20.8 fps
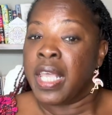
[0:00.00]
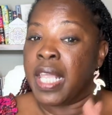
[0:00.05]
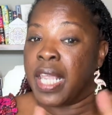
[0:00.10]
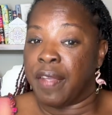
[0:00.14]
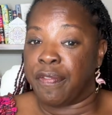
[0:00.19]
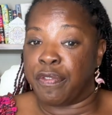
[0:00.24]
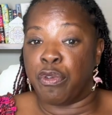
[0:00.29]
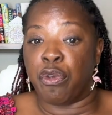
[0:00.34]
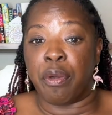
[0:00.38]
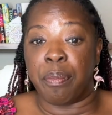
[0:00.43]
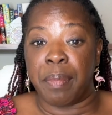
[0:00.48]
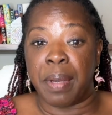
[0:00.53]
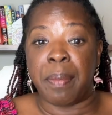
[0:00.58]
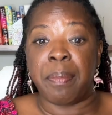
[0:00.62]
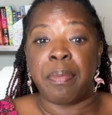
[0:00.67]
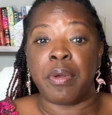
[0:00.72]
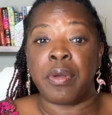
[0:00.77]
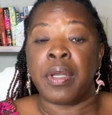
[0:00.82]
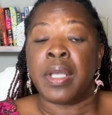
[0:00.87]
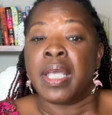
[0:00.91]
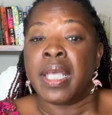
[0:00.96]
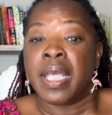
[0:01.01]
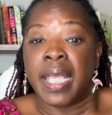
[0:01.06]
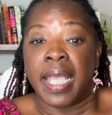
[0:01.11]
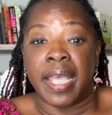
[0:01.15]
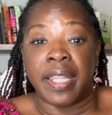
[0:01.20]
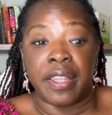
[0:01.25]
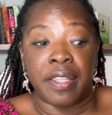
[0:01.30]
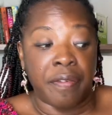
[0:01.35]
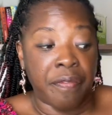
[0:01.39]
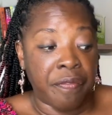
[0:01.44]
If you remember
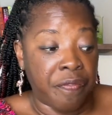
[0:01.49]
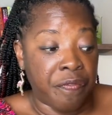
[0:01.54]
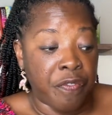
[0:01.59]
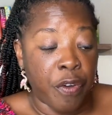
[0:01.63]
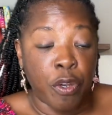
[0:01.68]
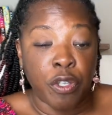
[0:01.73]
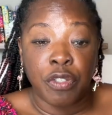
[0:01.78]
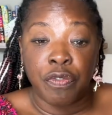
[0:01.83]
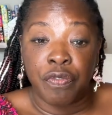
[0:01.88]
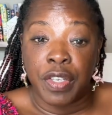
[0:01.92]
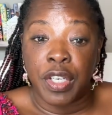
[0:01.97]
in the first